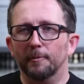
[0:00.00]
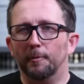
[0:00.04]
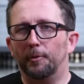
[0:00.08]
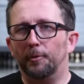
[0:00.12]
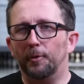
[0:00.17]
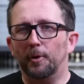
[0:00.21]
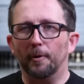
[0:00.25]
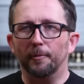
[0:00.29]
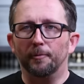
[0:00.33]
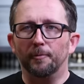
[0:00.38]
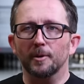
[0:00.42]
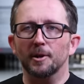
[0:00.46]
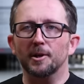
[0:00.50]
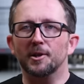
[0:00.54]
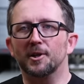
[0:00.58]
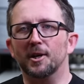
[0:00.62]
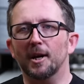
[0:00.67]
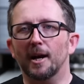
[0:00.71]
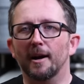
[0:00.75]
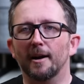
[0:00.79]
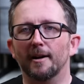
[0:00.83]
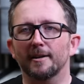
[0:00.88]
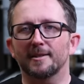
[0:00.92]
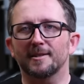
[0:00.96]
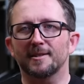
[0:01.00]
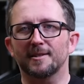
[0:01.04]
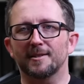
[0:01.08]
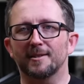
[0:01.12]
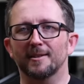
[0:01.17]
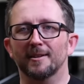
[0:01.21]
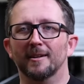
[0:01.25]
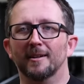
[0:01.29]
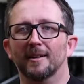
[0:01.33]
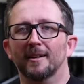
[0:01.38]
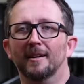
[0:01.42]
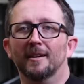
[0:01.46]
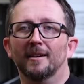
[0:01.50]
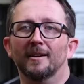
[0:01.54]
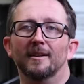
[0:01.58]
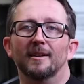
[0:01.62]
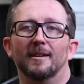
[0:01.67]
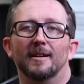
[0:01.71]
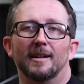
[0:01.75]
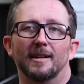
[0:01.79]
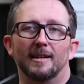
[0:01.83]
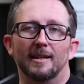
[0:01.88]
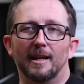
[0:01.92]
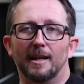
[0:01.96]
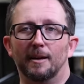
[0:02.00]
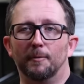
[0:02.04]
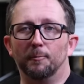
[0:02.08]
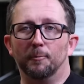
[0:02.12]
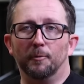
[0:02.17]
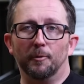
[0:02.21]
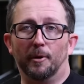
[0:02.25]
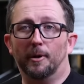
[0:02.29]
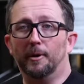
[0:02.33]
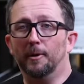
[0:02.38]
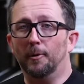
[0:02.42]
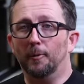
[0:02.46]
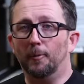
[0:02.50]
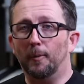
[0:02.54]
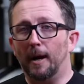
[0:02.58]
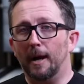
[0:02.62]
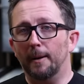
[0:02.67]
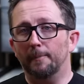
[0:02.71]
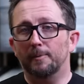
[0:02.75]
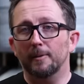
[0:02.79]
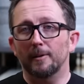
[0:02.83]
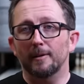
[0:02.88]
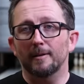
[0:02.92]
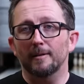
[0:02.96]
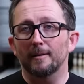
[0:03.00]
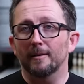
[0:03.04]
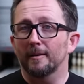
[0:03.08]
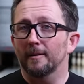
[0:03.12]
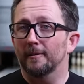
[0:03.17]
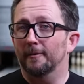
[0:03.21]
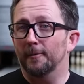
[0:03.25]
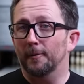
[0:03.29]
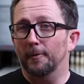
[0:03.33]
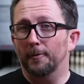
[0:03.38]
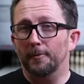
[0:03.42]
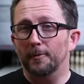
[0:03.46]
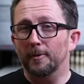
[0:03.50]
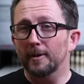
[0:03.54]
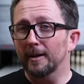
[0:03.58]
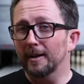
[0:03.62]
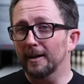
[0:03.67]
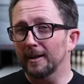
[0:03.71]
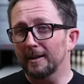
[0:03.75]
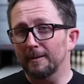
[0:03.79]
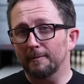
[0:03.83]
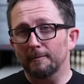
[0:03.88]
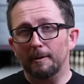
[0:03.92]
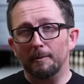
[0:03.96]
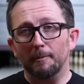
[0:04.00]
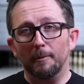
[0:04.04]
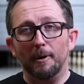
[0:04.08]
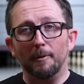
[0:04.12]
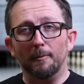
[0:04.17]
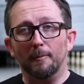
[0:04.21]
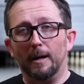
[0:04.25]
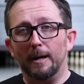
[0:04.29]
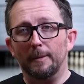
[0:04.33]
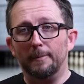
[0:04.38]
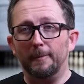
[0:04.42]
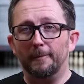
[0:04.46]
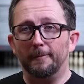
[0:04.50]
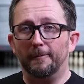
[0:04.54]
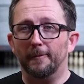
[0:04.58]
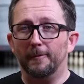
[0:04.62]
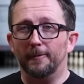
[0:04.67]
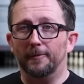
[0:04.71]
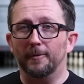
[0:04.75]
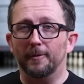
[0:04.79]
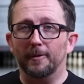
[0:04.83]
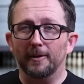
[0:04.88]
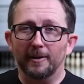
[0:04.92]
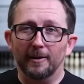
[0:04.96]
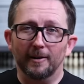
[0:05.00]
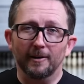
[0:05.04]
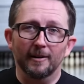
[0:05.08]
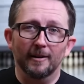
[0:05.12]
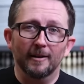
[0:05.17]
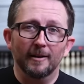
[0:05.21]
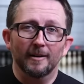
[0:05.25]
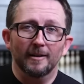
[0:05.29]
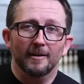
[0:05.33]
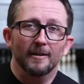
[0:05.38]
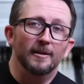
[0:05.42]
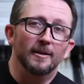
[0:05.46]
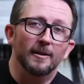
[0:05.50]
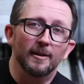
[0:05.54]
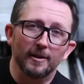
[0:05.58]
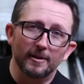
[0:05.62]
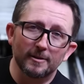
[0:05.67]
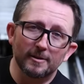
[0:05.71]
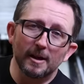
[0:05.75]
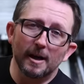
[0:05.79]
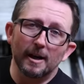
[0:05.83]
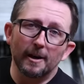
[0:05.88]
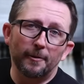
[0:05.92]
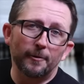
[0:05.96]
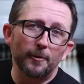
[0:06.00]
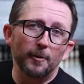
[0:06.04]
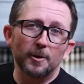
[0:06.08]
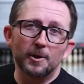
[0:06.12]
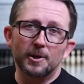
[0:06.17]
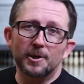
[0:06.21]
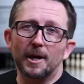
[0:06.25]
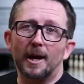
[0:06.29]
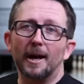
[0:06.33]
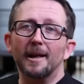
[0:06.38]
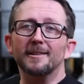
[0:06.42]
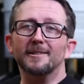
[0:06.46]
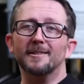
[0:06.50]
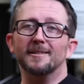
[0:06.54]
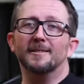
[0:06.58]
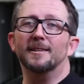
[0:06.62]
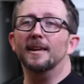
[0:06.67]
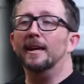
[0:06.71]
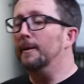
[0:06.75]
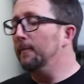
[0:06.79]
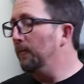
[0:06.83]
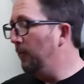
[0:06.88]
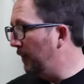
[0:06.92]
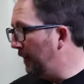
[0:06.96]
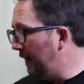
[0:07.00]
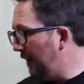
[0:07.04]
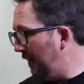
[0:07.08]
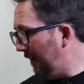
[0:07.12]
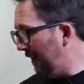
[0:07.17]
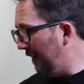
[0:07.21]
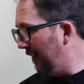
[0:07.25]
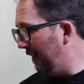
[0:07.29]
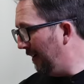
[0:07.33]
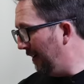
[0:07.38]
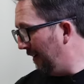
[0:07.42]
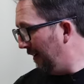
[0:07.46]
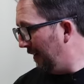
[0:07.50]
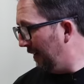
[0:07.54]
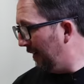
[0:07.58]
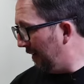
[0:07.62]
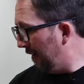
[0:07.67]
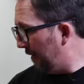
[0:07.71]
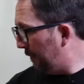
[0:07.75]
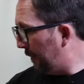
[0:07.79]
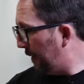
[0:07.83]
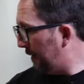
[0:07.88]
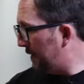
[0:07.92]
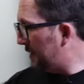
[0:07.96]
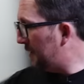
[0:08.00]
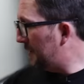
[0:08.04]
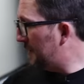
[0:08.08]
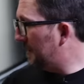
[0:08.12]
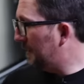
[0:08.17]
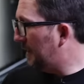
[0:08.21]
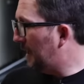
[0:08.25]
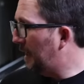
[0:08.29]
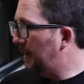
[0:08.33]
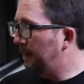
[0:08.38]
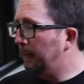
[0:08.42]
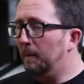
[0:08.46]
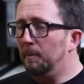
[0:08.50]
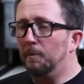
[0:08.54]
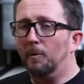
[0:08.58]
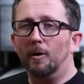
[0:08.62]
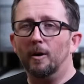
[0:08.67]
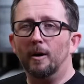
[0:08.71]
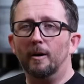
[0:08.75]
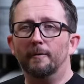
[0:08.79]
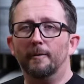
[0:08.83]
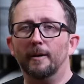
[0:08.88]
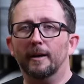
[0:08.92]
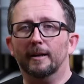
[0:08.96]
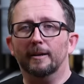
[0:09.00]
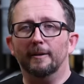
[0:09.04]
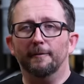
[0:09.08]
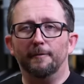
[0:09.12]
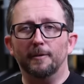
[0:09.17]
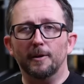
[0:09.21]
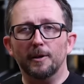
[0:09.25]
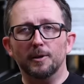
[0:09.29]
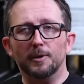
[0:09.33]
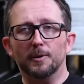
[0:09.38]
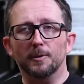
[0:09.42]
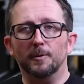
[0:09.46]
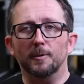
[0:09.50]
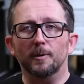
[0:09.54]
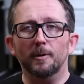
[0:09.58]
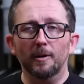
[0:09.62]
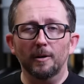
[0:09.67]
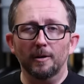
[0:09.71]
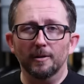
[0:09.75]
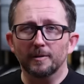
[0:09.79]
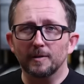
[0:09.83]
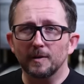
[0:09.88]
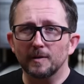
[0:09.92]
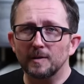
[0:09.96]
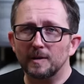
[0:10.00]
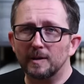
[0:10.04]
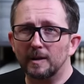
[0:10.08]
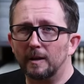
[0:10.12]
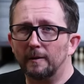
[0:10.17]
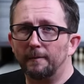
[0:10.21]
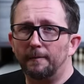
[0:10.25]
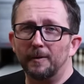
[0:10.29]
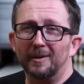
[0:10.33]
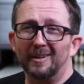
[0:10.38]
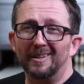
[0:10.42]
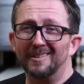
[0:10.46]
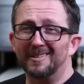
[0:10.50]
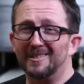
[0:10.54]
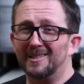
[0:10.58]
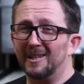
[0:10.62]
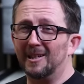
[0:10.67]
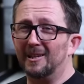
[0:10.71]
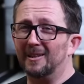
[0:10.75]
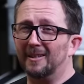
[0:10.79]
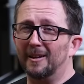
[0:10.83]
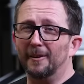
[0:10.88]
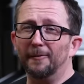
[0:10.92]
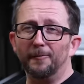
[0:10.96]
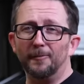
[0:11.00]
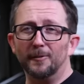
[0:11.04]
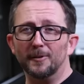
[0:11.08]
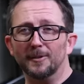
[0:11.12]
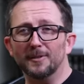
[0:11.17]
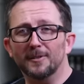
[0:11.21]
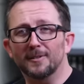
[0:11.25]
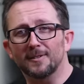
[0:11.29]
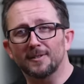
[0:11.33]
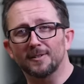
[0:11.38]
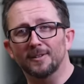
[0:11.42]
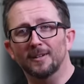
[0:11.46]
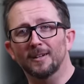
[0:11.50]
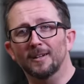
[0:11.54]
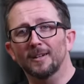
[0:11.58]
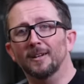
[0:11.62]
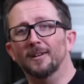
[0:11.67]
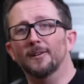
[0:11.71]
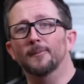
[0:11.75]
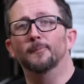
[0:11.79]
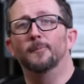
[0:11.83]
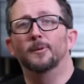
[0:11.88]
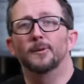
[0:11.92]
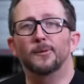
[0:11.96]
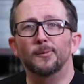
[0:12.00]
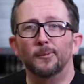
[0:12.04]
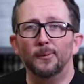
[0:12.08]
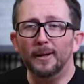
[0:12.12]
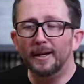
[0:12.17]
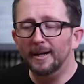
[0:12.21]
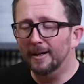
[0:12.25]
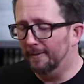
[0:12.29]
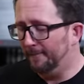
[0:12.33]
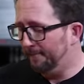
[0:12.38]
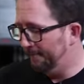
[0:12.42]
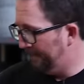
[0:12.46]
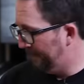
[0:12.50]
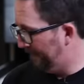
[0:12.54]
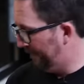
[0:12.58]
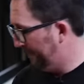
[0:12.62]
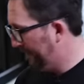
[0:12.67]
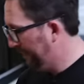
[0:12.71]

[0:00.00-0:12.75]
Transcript: We'll throw three shots and then we'll wipe it for three and then we won't wipe it for three. I'll try to throw shots the same way. But this is kind of be more of like a visual, just see if you can see a difference between them.